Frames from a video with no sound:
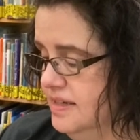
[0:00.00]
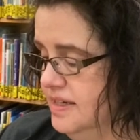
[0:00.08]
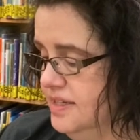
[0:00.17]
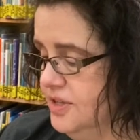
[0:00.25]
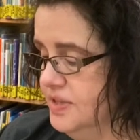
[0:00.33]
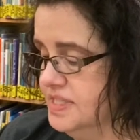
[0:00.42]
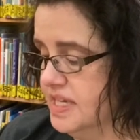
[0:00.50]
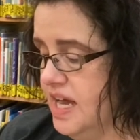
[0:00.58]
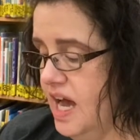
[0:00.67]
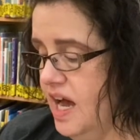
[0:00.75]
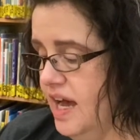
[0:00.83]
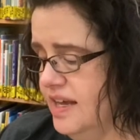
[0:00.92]
There is a
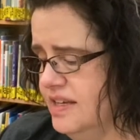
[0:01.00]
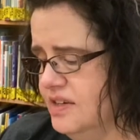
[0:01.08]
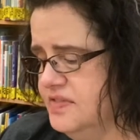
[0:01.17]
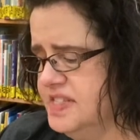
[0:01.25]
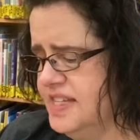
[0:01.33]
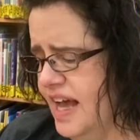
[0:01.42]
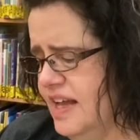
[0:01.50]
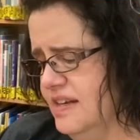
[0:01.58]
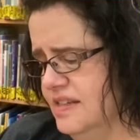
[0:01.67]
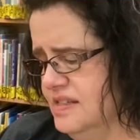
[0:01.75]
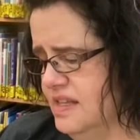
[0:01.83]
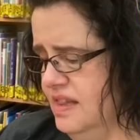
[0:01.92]
kind of
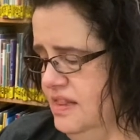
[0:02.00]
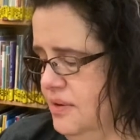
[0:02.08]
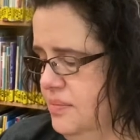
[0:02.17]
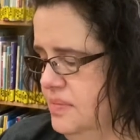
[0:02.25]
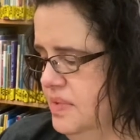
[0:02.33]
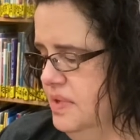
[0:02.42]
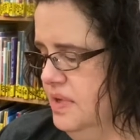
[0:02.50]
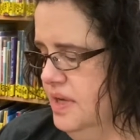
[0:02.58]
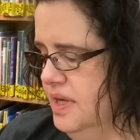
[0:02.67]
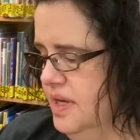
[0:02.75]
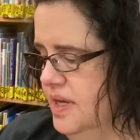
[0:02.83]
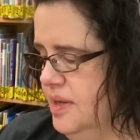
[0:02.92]
sadness in them,
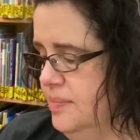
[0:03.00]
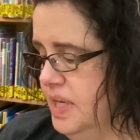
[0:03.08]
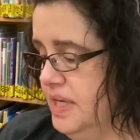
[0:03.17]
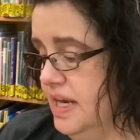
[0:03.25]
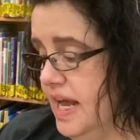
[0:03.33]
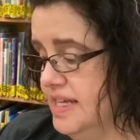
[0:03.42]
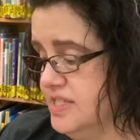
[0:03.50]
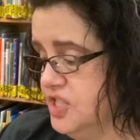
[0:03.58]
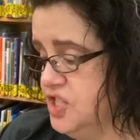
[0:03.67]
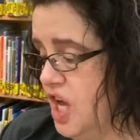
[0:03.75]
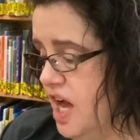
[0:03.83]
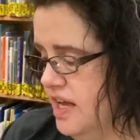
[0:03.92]
but as a
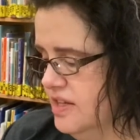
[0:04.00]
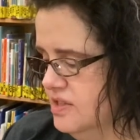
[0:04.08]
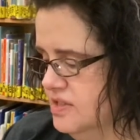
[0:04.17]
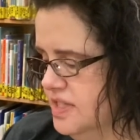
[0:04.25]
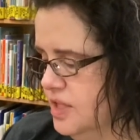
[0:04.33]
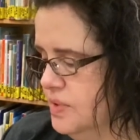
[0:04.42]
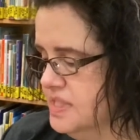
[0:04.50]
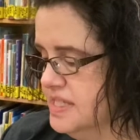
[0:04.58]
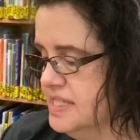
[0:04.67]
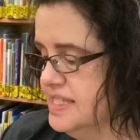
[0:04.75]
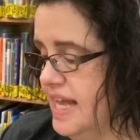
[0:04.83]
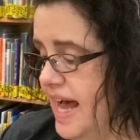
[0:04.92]
child, it was a
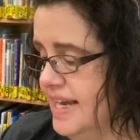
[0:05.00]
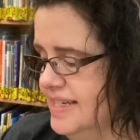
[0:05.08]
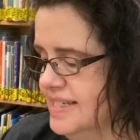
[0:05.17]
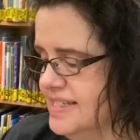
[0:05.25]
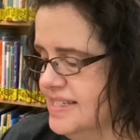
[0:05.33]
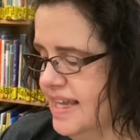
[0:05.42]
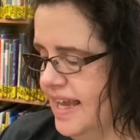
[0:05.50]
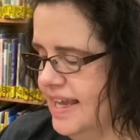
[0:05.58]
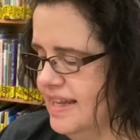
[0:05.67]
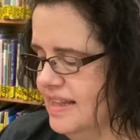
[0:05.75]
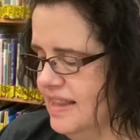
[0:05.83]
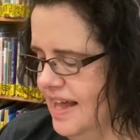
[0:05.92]
sadness
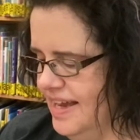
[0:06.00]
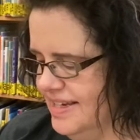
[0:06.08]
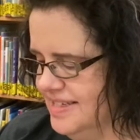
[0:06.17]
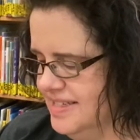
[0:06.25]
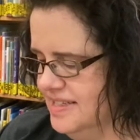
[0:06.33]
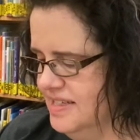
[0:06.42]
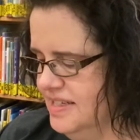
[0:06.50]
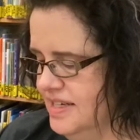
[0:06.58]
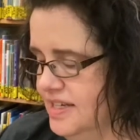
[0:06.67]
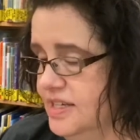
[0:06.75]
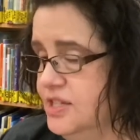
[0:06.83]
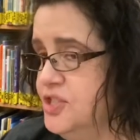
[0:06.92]
Kate liked
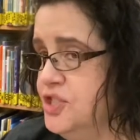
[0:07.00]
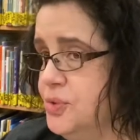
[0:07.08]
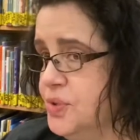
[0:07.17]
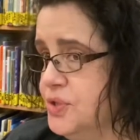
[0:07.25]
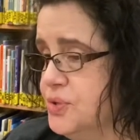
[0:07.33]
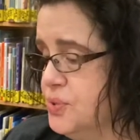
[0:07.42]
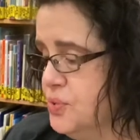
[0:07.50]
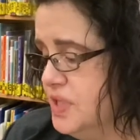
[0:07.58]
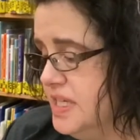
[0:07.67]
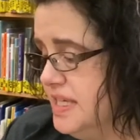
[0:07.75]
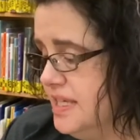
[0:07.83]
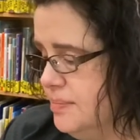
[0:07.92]
she would
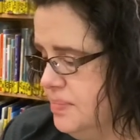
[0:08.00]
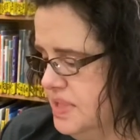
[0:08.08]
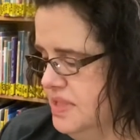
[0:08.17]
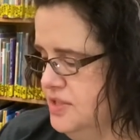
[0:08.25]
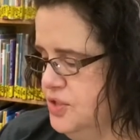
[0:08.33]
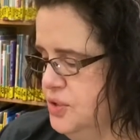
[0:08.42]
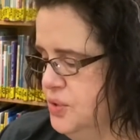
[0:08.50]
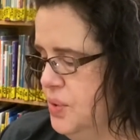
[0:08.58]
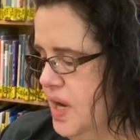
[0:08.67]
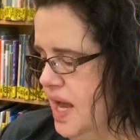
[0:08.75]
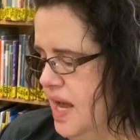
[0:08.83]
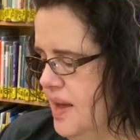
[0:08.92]
creep into
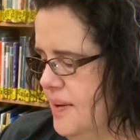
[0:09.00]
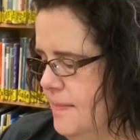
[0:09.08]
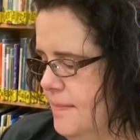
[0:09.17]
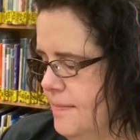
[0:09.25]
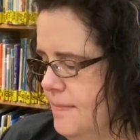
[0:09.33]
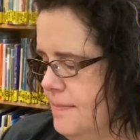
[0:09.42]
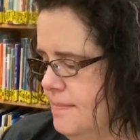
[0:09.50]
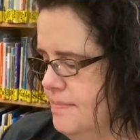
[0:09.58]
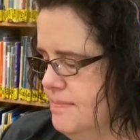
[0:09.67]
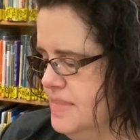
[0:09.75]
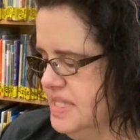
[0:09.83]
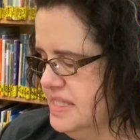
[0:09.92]

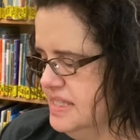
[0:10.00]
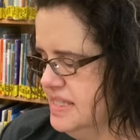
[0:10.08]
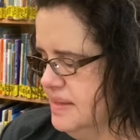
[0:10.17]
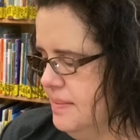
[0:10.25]
Mrs.